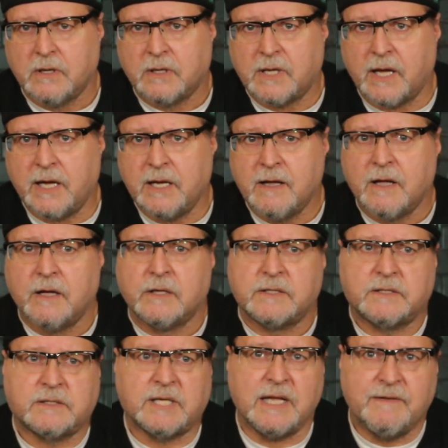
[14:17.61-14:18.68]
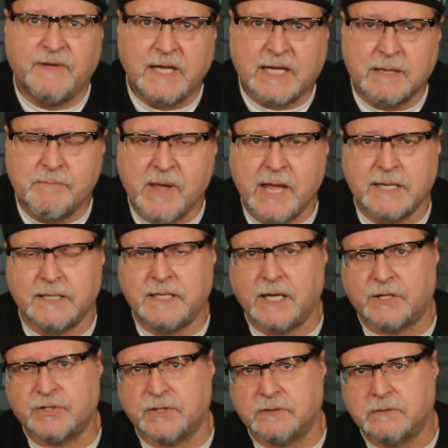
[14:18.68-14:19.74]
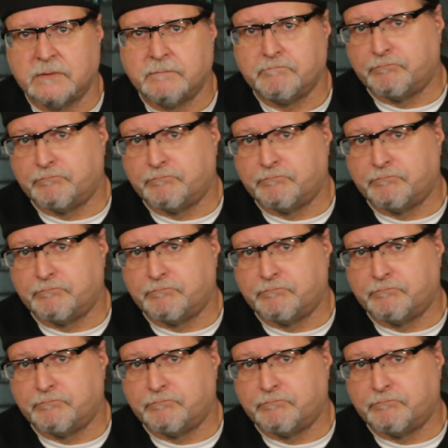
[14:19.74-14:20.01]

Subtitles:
Okay? TV can be an addiction.